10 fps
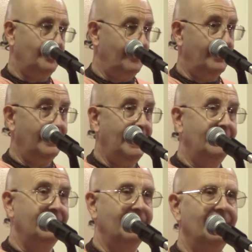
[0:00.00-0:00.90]
at the very
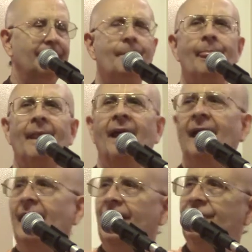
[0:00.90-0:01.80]
end of it,
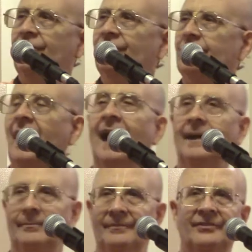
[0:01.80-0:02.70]
it
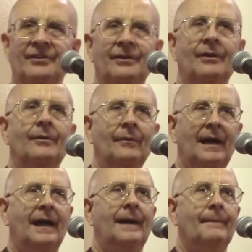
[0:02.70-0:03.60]
describes,
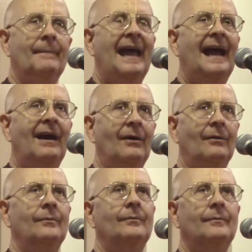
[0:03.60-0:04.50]

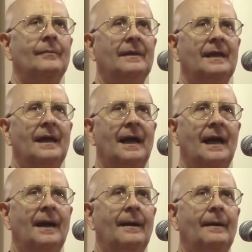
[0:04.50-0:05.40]
how
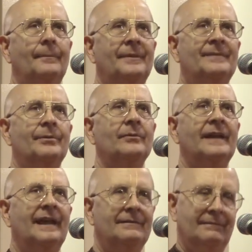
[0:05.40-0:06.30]
people get